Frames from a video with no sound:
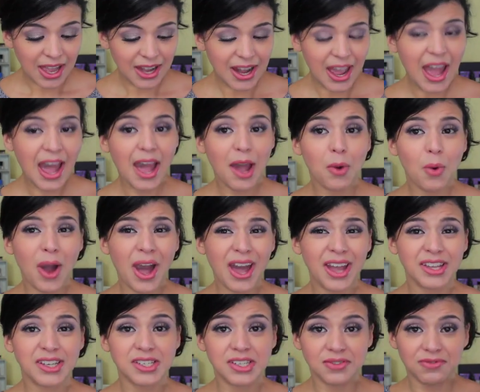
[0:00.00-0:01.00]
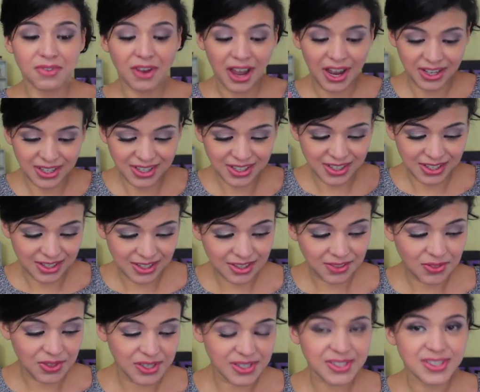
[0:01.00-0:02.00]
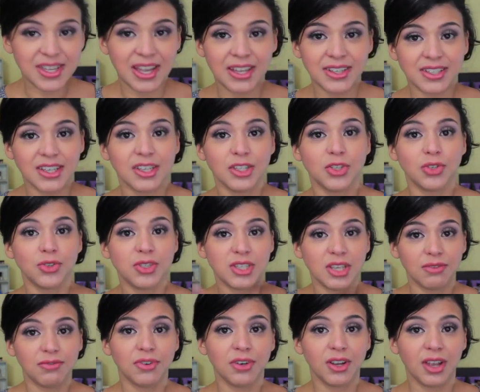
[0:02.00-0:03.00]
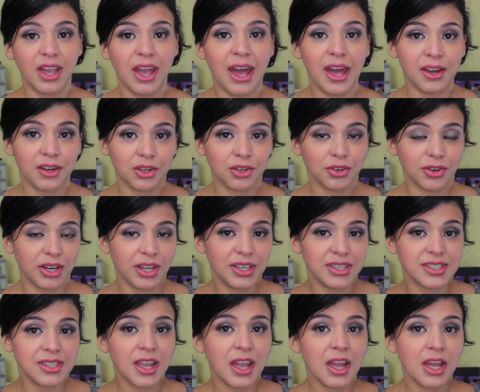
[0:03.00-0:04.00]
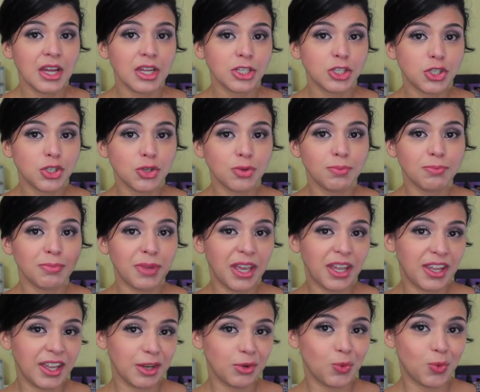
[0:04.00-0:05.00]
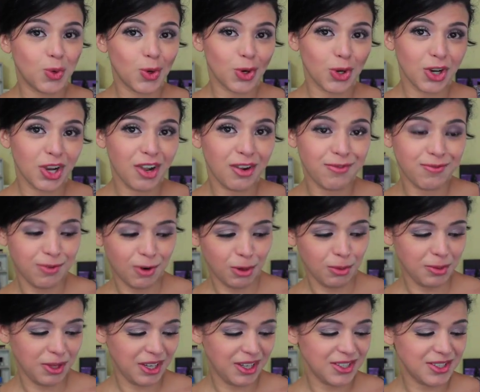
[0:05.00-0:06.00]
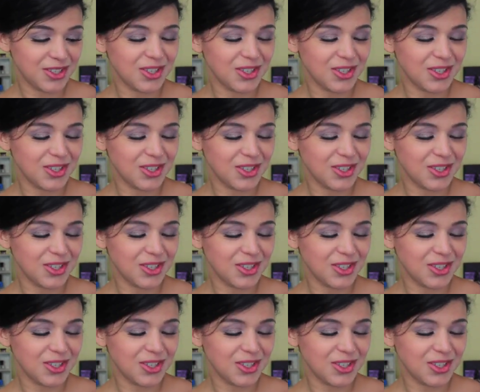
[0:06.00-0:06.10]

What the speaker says: and how I divided this set into different categories to make it work for me.